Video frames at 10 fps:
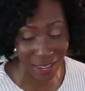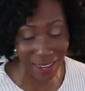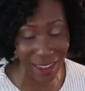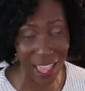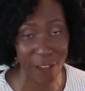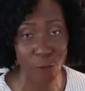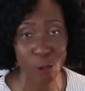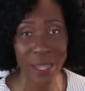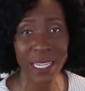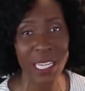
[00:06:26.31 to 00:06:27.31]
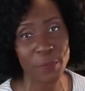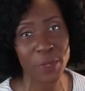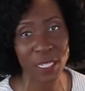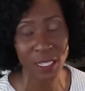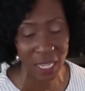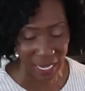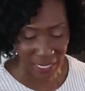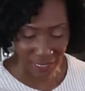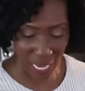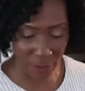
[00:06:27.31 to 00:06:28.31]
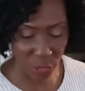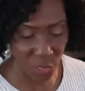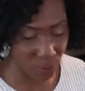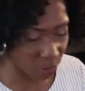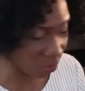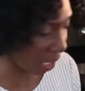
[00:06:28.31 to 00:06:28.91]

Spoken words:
and I have 1 heaping tablespoon